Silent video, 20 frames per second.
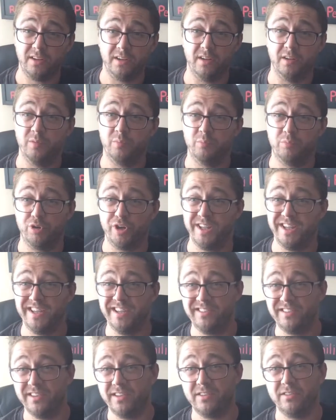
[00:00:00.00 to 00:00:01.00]
and pretty
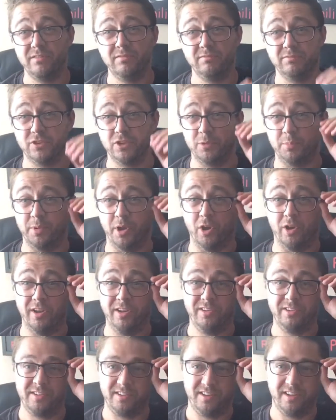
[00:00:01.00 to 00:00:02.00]
easily, to be
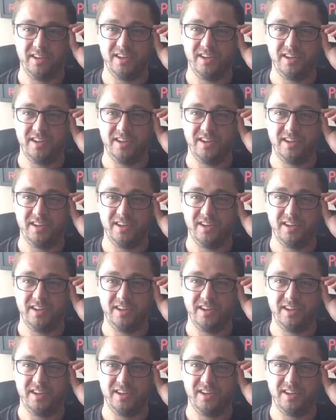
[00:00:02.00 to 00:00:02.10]
honest.